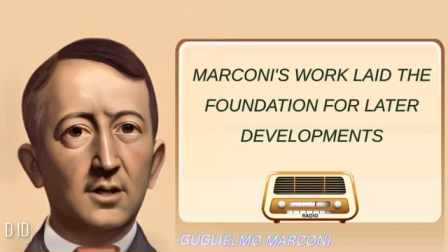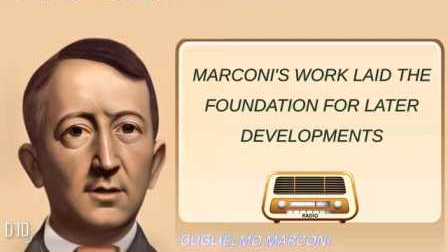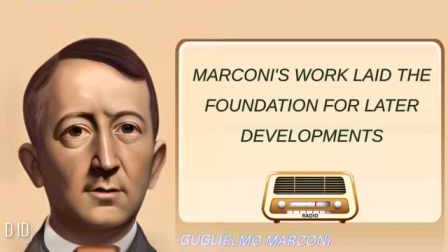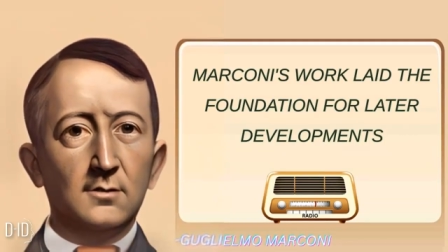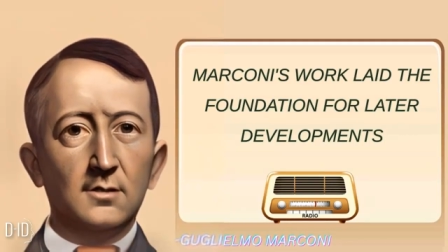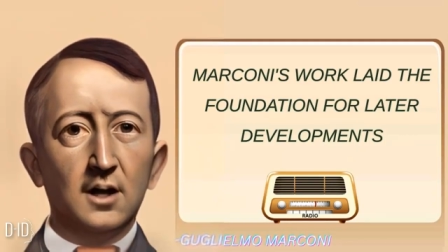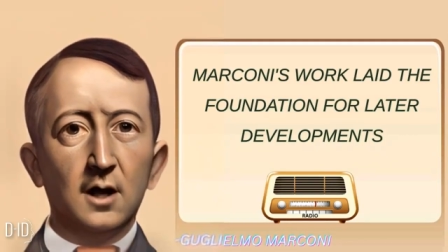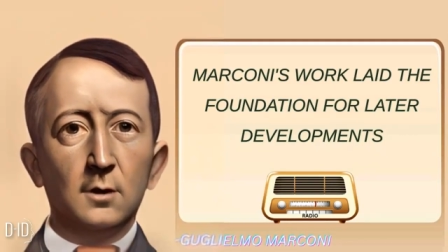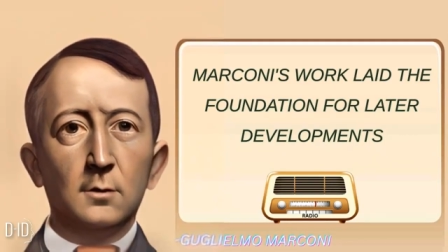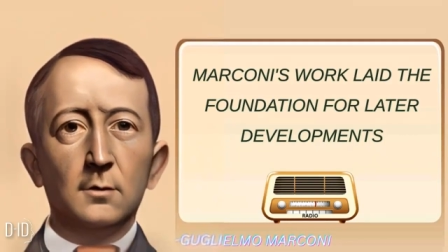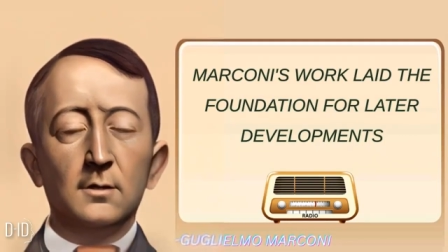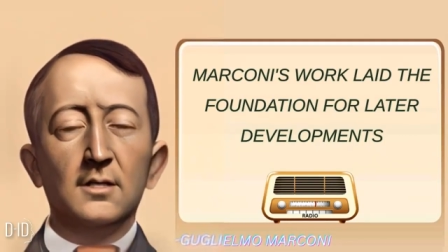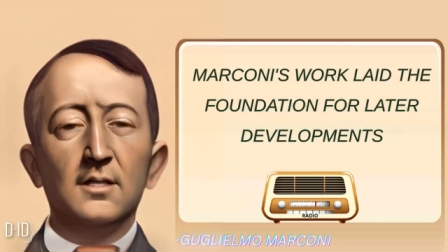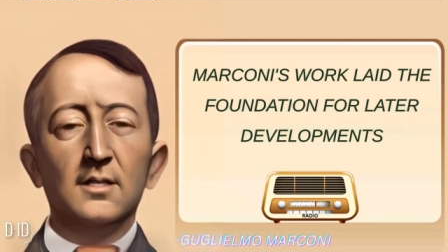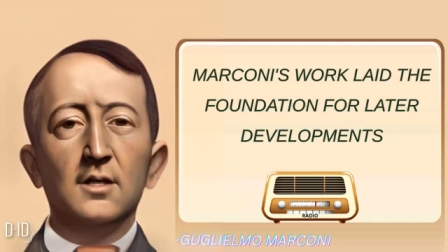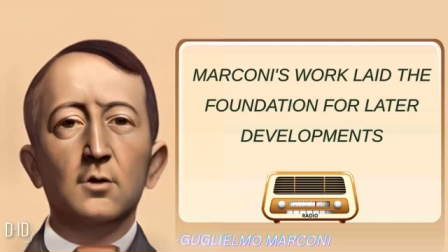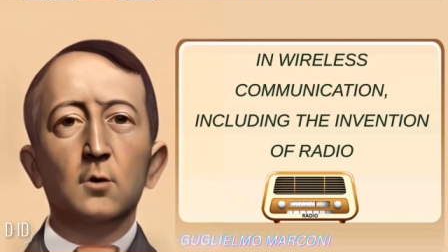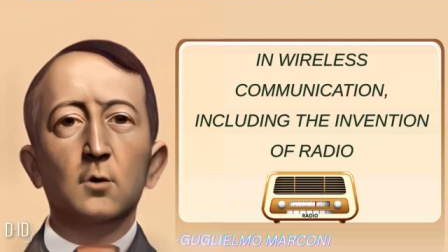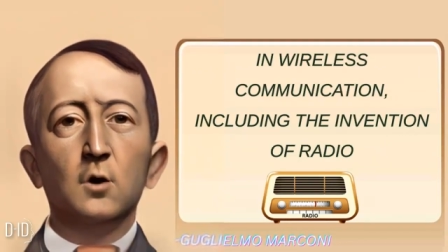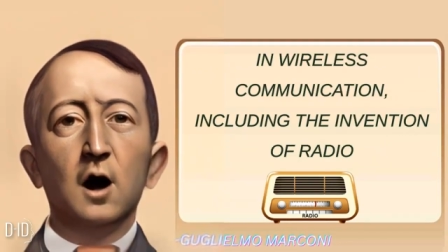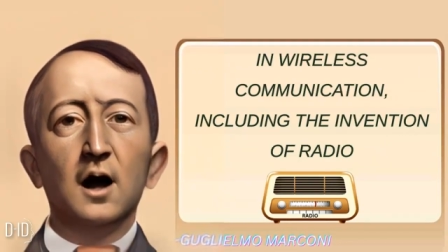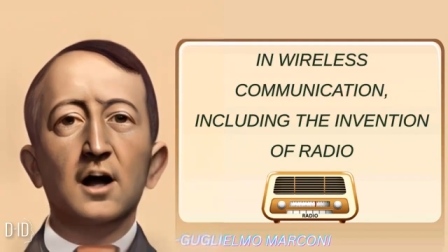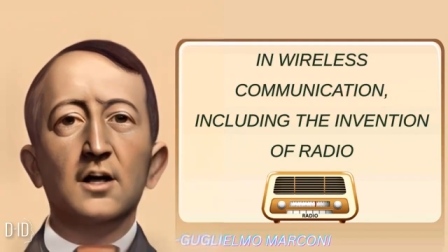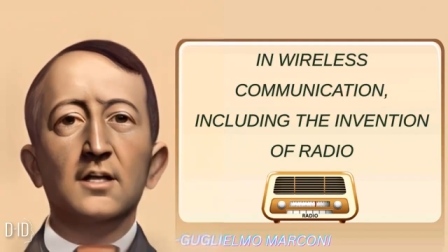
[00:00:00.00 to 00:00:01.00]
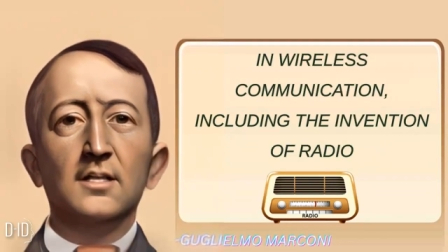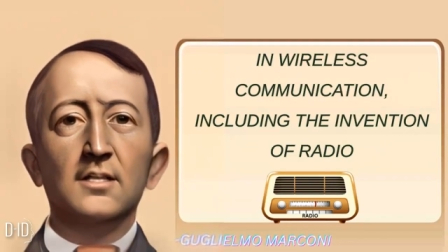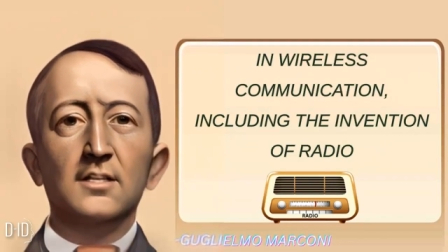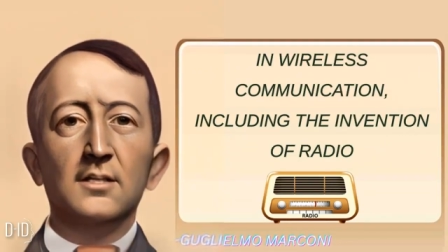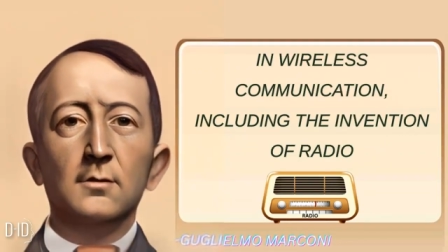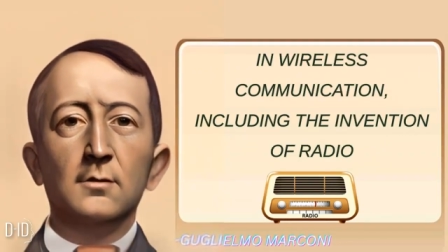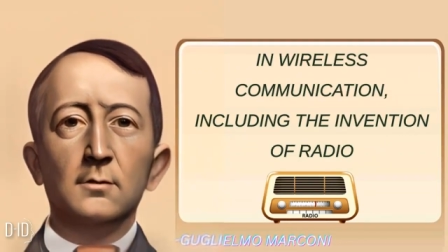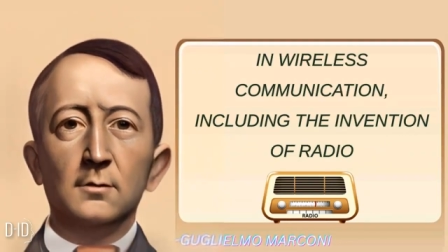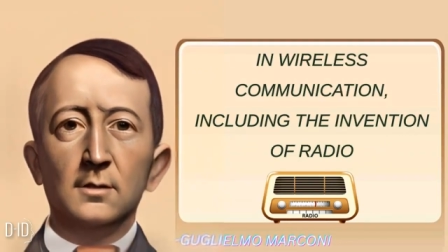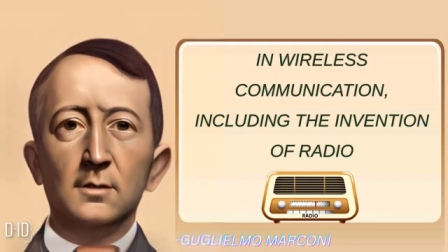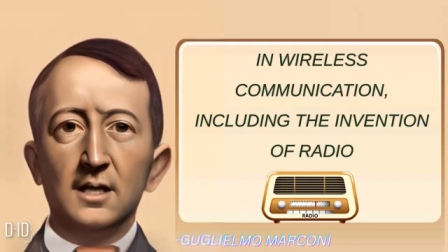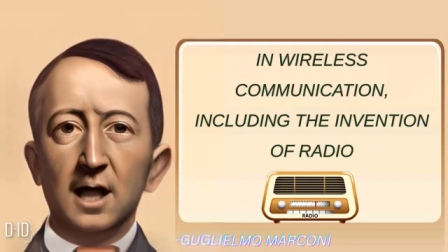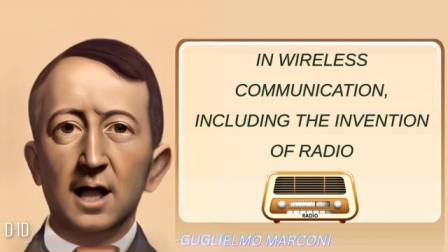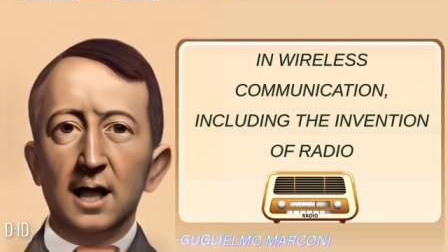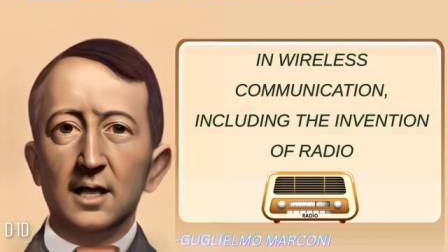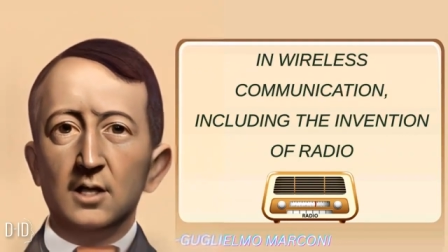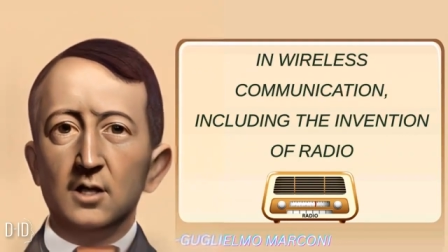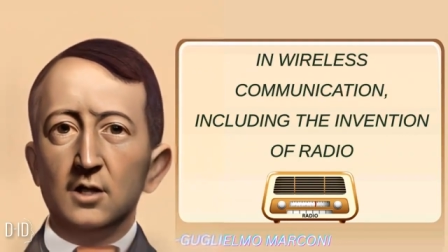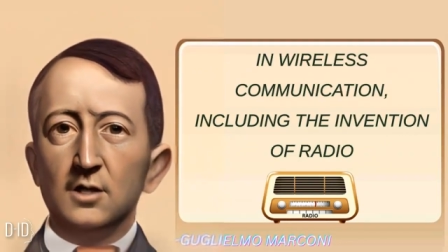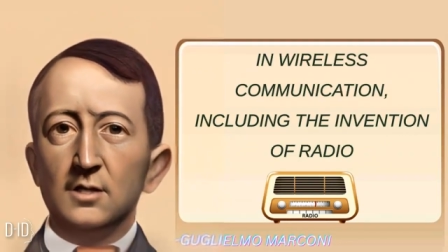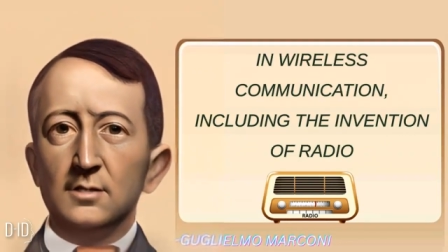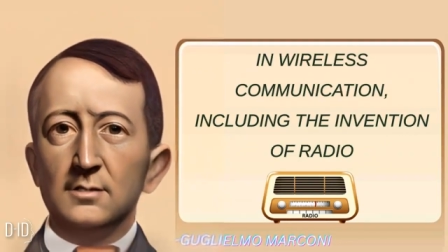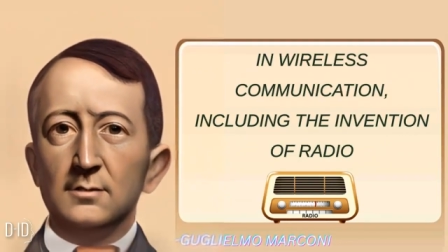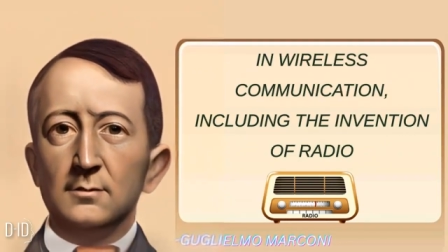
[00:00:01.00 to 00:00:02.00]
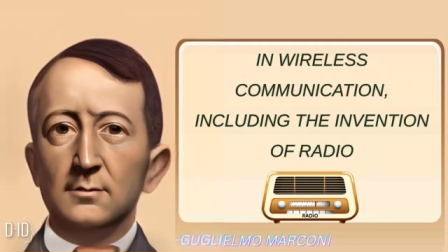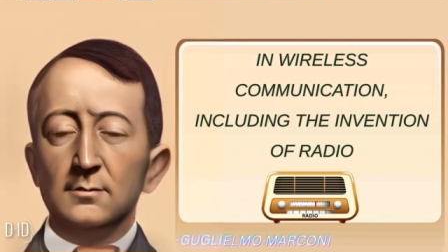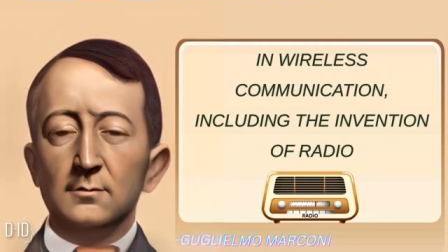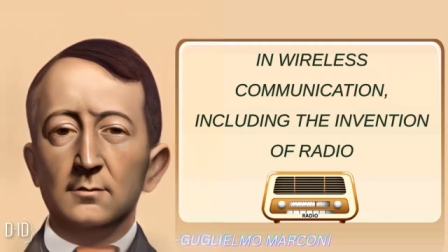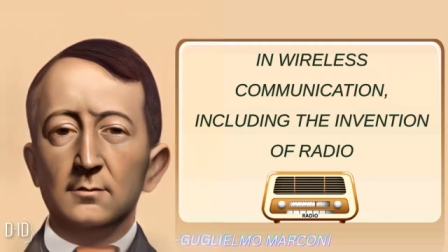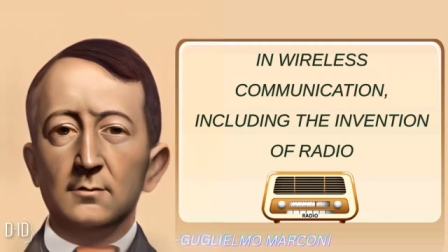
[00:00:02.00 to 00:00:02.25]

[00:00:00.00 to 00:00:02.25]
developments in wireless communication,